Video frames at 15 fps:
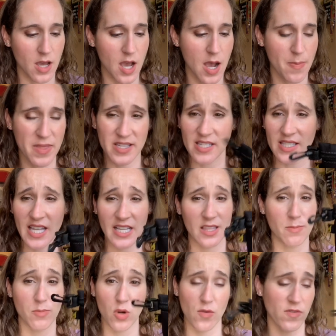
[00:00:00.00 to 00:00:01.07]
Um, this is like the
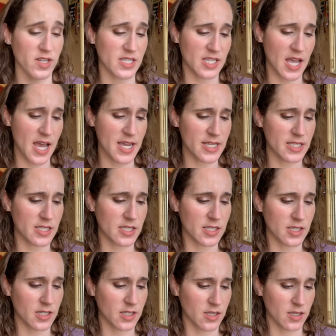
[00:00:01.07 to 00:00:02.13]
perfect size.